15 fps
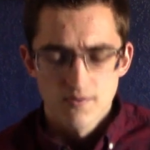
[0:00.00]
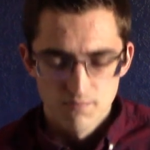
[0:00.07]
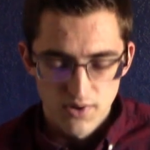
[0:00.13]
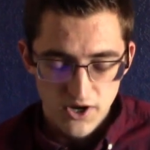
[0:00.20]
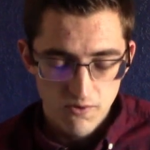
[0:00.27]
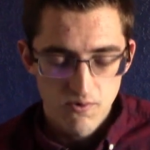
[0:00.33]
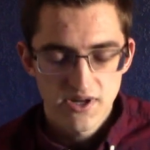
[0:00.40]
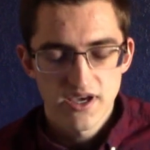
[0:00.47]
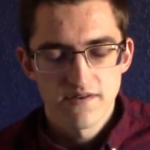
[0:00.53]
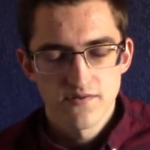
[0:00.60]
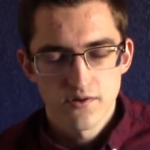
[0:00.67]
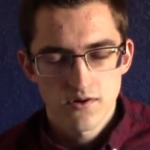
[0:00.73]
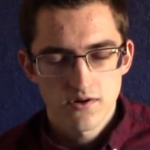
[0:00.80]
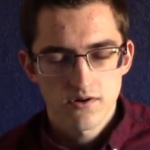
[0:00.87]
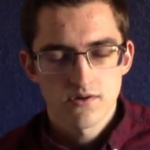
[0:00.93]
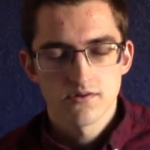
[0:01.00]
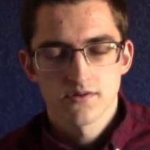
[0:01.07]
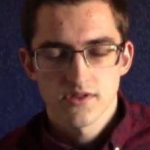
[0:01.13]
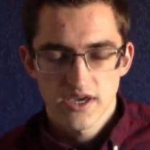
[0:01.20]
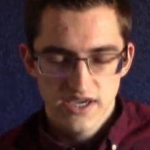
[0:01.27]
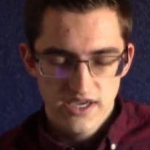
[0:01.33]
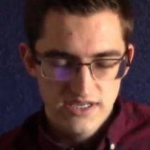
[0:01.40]
but whatever,
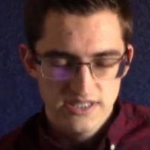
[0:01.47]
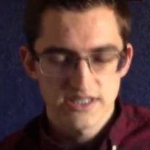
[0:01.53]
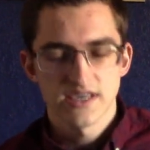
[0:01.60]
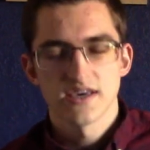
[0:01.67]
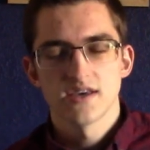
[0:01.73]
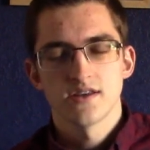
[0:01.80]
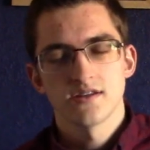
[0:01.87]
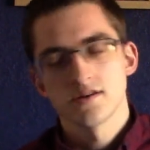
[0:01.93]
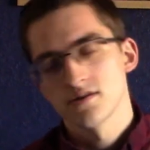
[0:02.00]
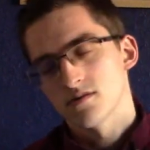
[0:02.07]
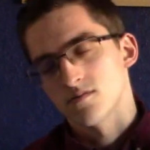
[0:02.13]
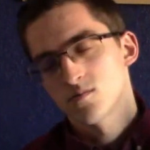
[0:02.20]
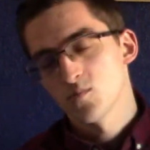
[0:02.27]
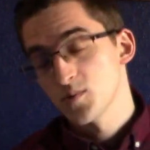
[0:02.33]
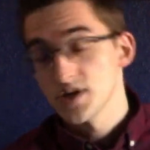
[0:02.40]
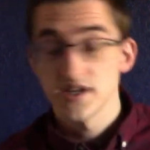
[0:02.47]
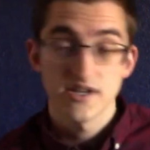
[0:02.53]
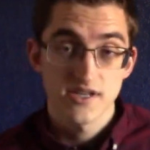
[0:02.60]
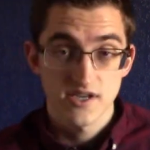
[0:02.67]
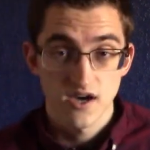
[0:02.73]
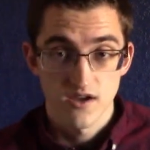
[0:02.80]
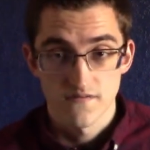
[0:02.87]
like I said, we
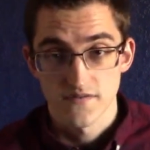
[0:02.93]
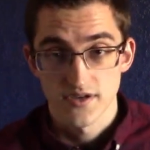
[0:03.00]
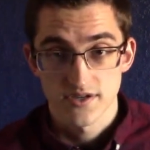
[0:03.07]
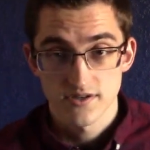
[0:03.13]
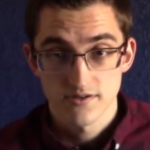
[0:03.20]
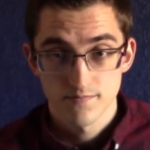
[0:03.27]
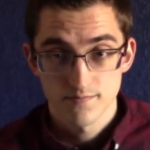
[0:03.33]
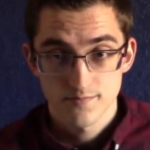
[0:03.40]
need conflict.